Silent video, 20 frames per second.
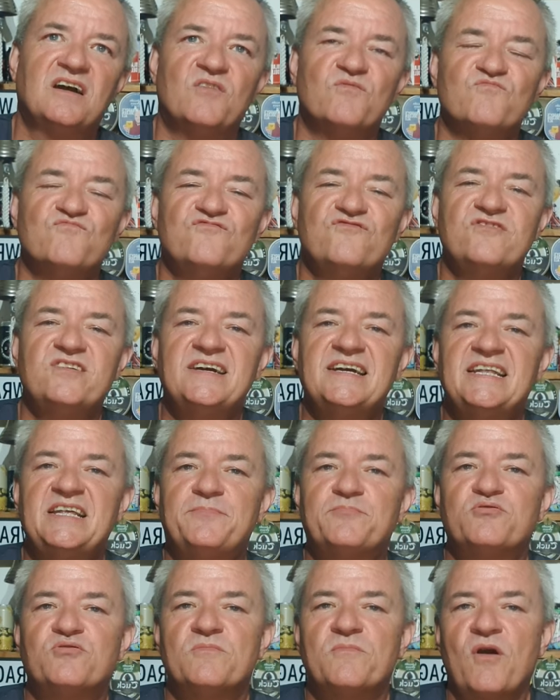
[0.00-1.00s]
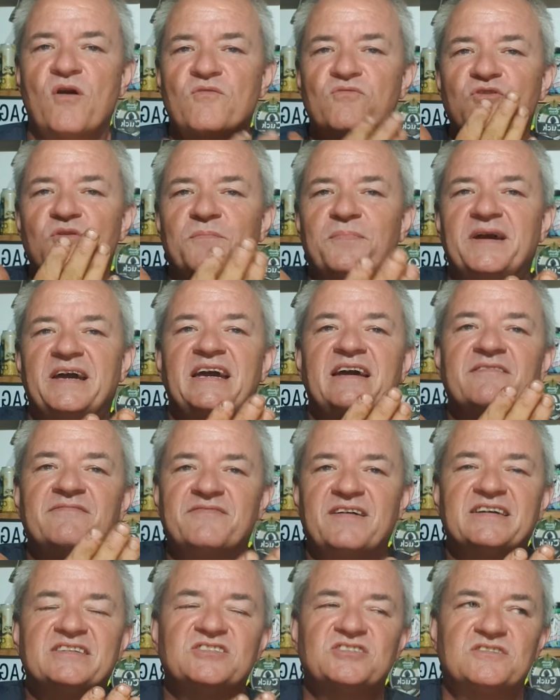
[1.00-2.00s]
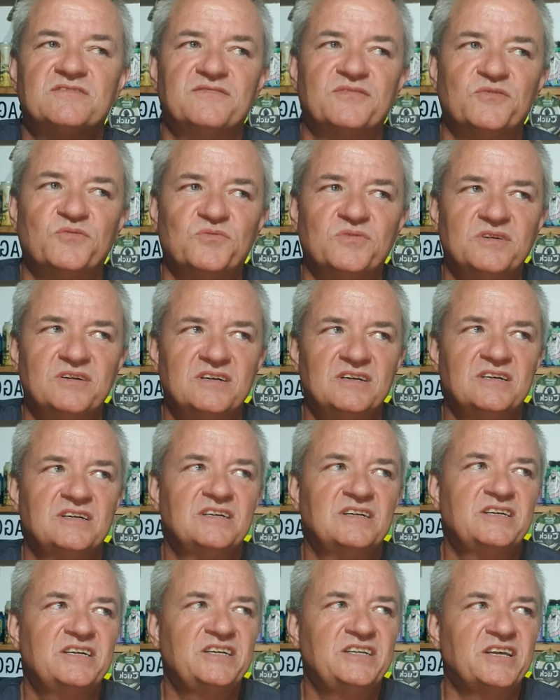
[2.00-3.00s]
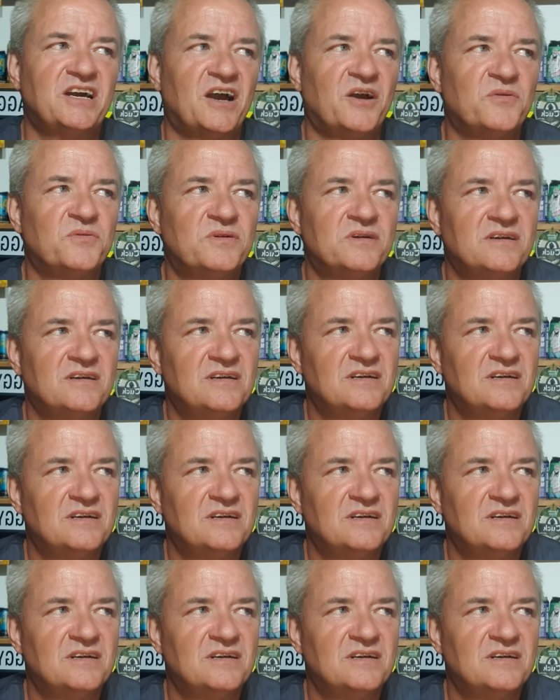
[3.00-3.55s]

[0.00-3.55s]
and really promote the beer festival, you know.